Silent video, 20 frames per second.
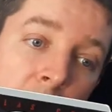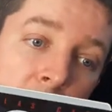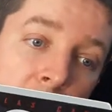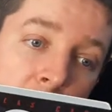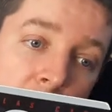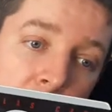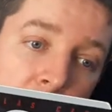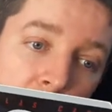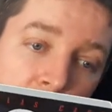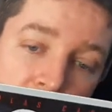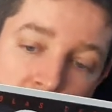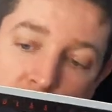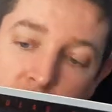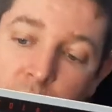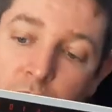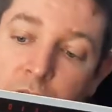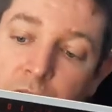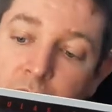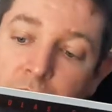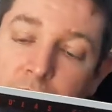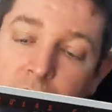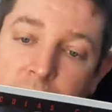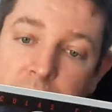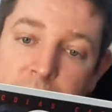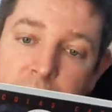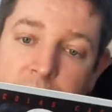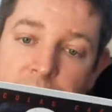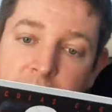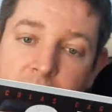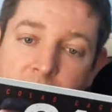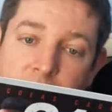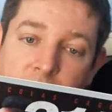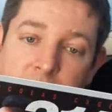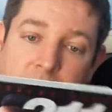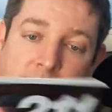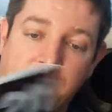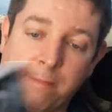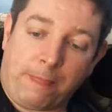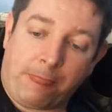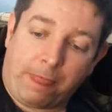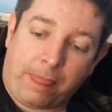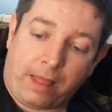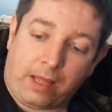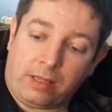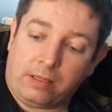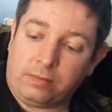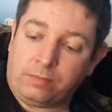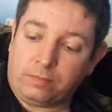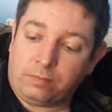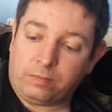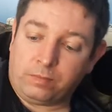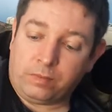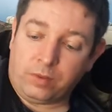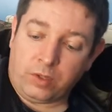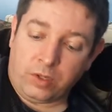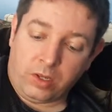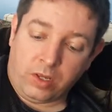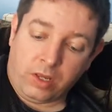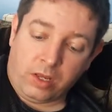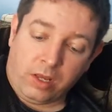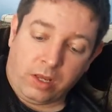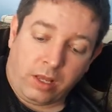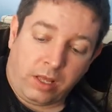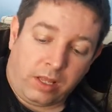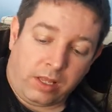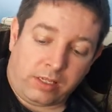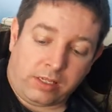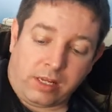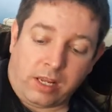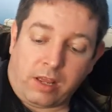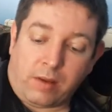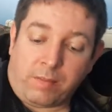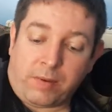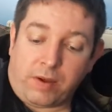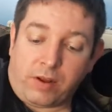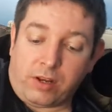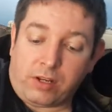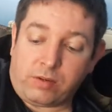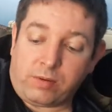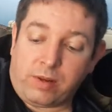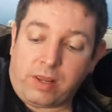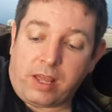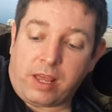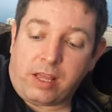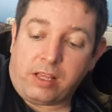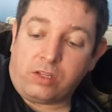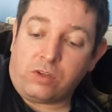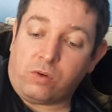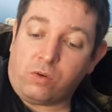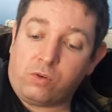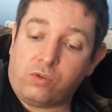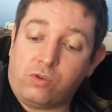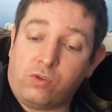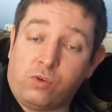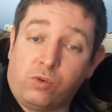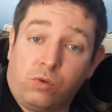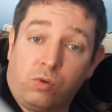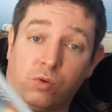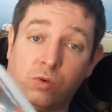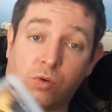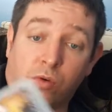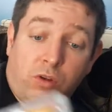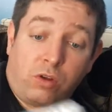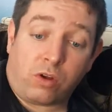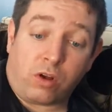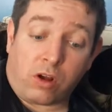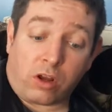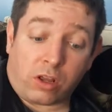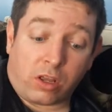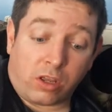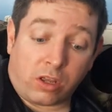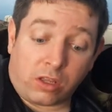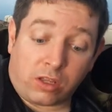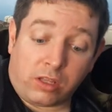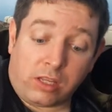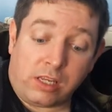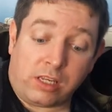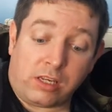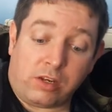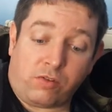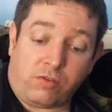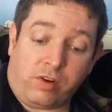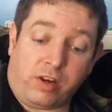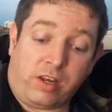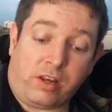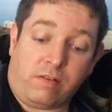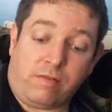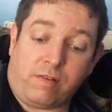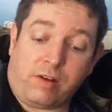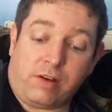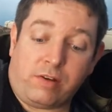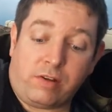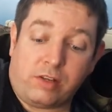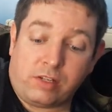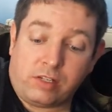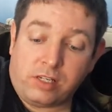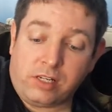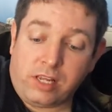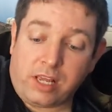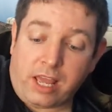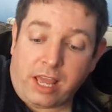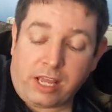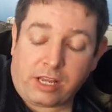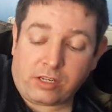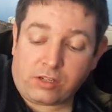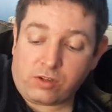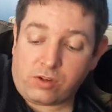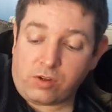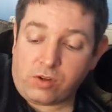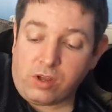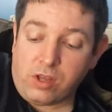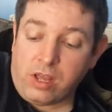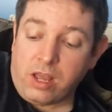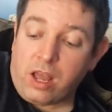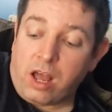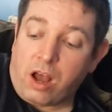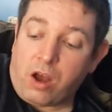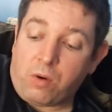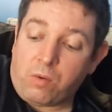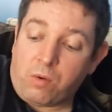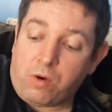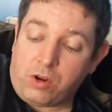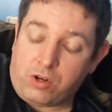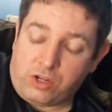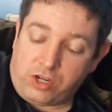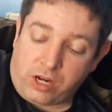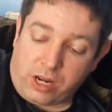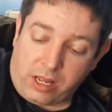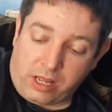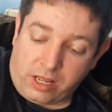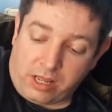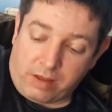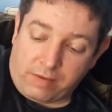on there, so I thought I'd take that one. And I say, I'll be honest with you, it's also got a decent trading value at CX, so I'll watch it.